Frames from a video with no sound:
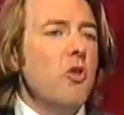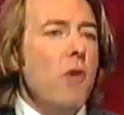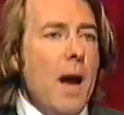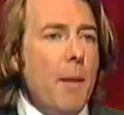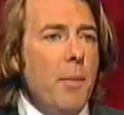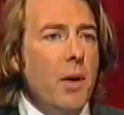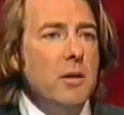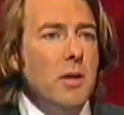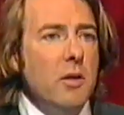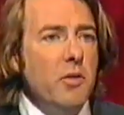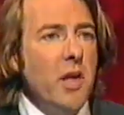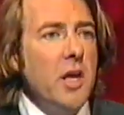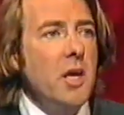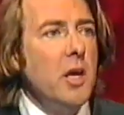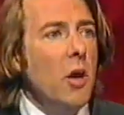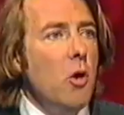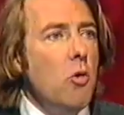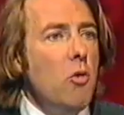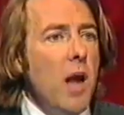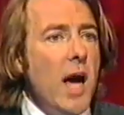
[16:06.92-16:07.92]
I saw it happen, I did
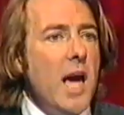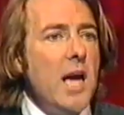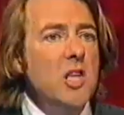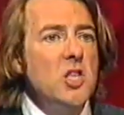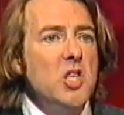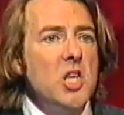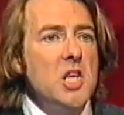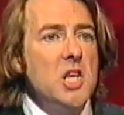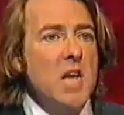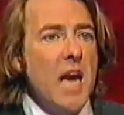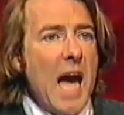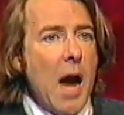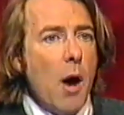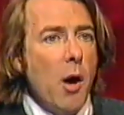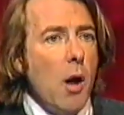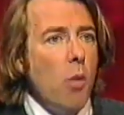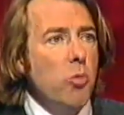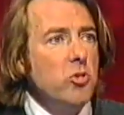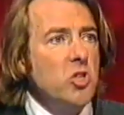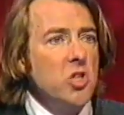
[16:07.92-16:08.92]
think, you lazy
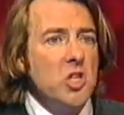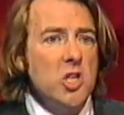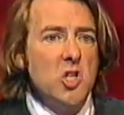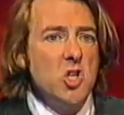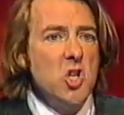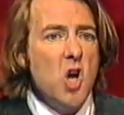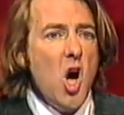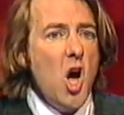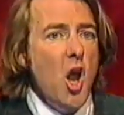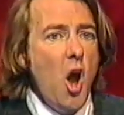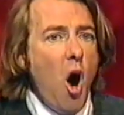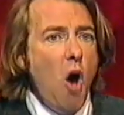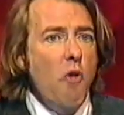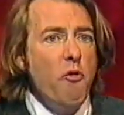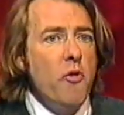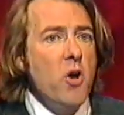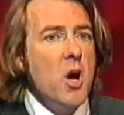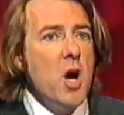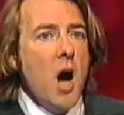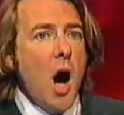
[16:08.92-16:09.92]
cow, and I was going to turn
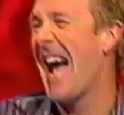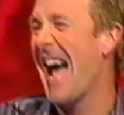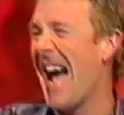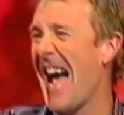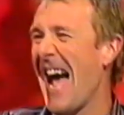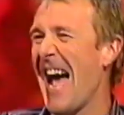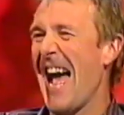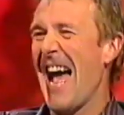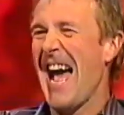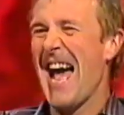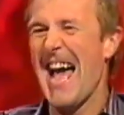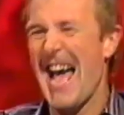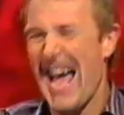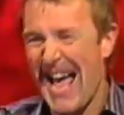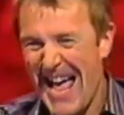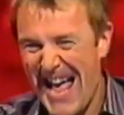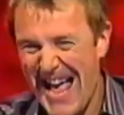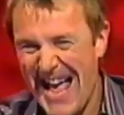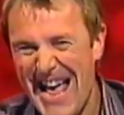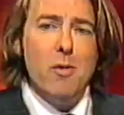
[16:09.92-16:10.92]
off. I was going to
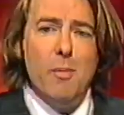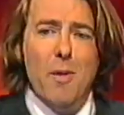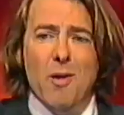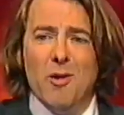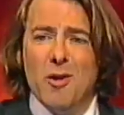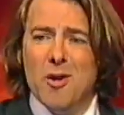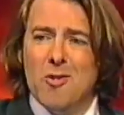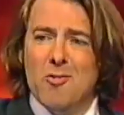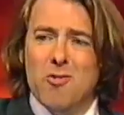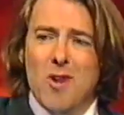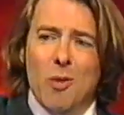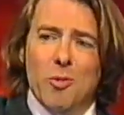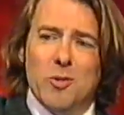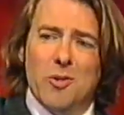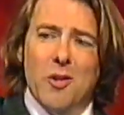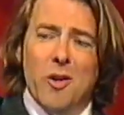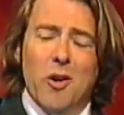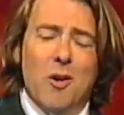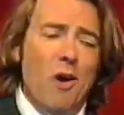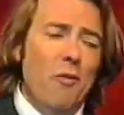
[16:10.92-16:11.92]
turn off, but the remote
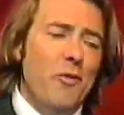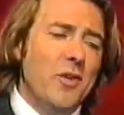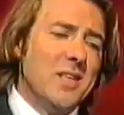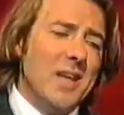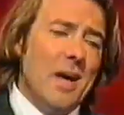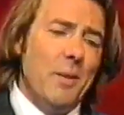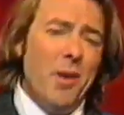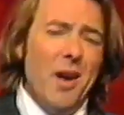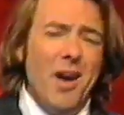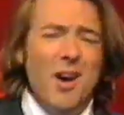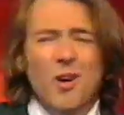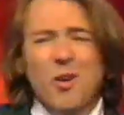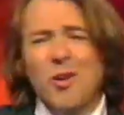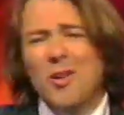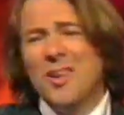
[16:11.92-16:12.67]
control was on the coffee table.